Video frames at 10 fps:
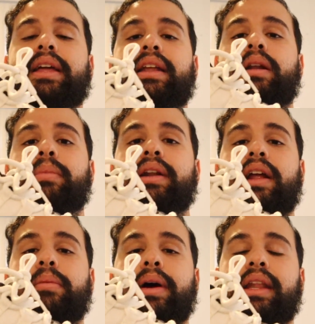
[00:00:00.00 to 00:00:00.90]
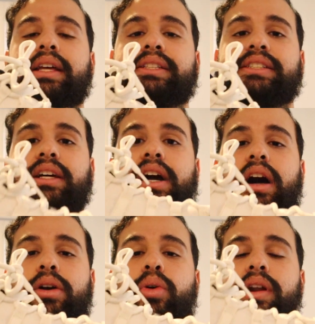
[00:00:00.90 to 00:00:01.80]
in at number 9 on my list is the
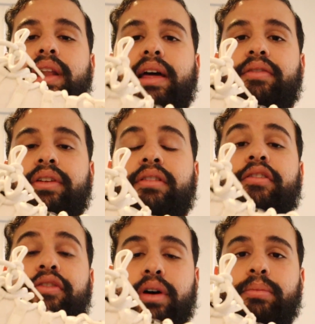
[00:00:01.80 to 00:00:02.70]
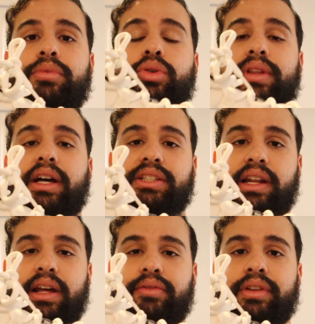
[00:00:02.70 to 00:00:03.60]
Concord 11 from
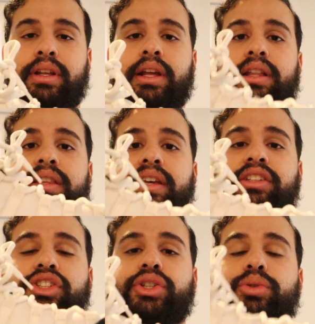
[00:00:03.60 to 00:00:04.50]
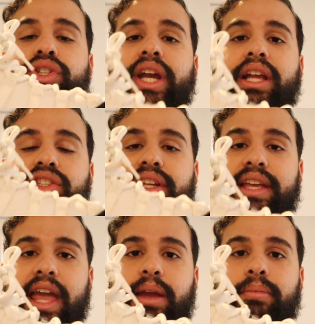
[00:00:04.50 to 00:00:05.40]
2011. This shoe changed the
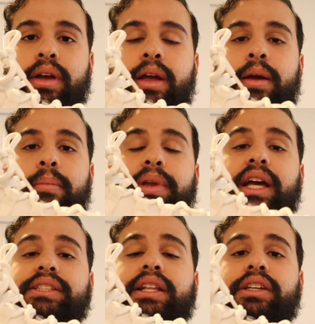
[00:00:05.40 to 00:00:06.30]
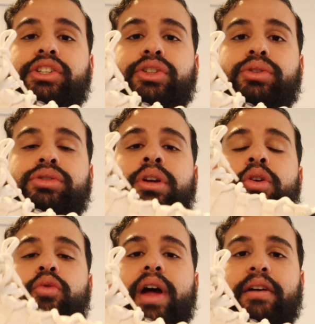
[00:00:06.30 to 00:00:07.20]
game. Because of this shoes,
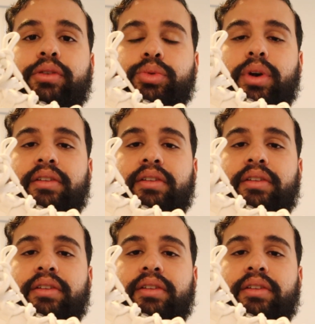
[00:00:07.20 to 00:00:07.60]
raffles were